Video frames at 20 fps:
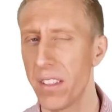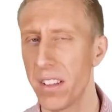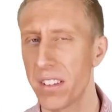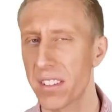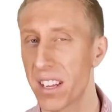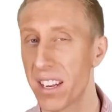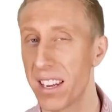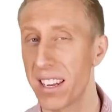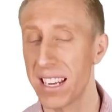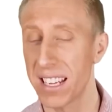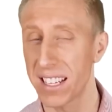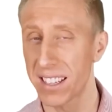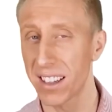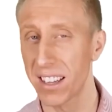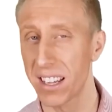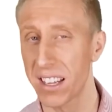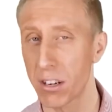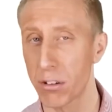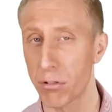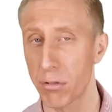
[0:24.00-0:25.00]
there's a little
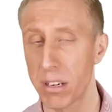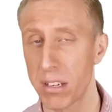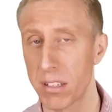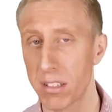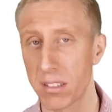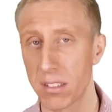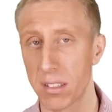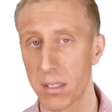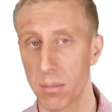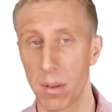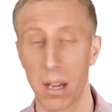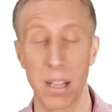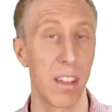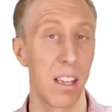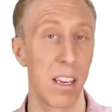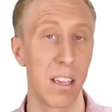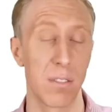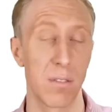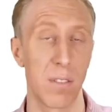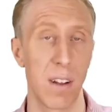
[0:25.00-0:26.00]
increase, and then
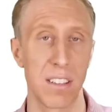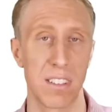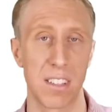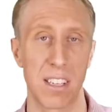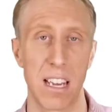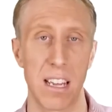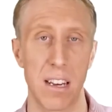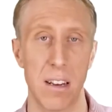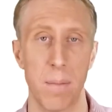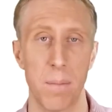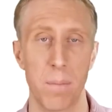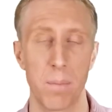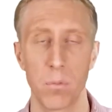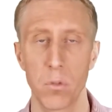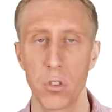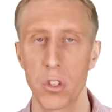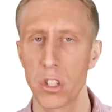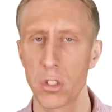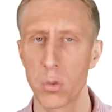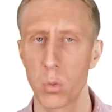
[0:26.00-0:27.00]
it's flat again.
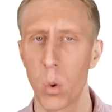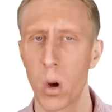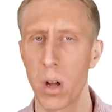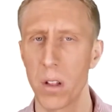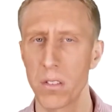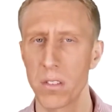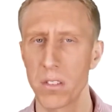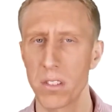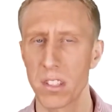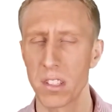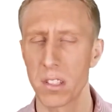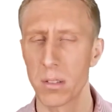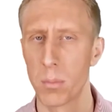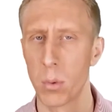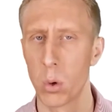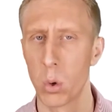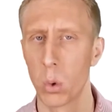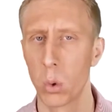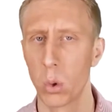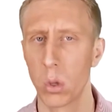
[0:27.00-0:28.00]
Just one
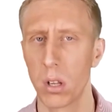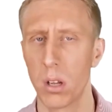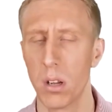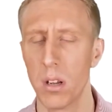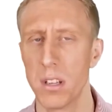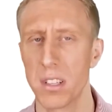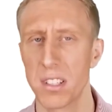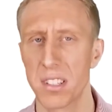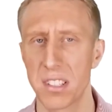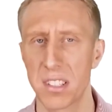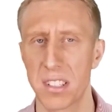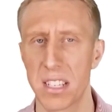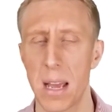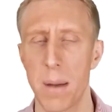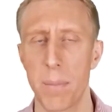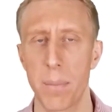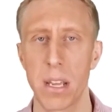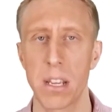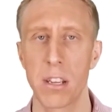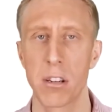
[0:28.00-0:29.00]
small
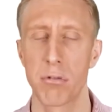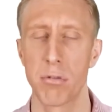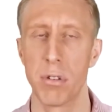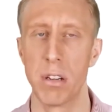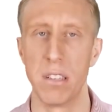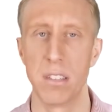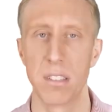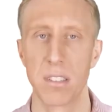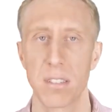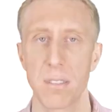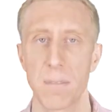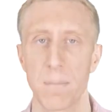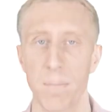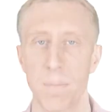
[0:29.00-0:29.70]
step increase.